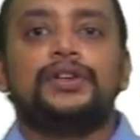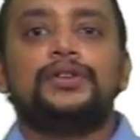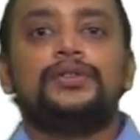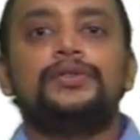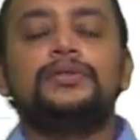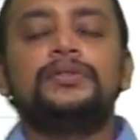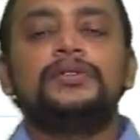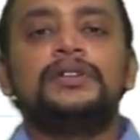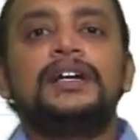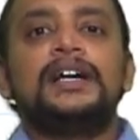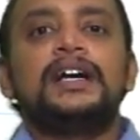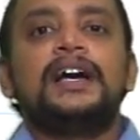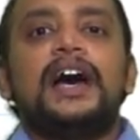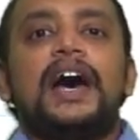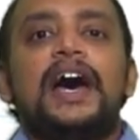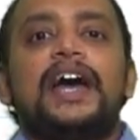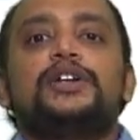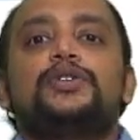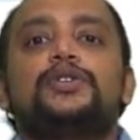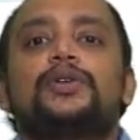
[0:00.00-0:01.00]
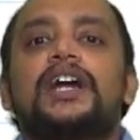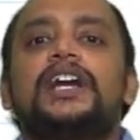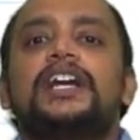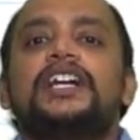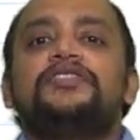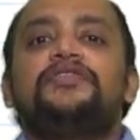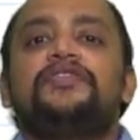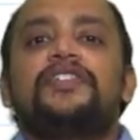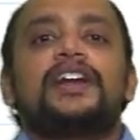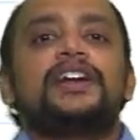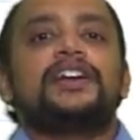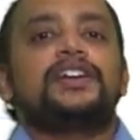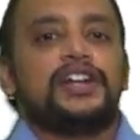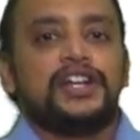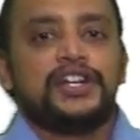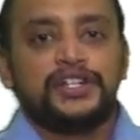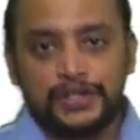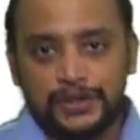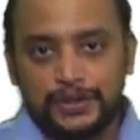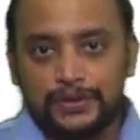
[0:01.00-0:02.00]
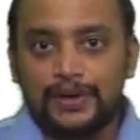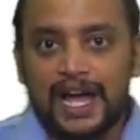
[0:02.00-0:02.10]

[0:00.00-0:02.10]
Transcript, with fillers: you I took a different ratio.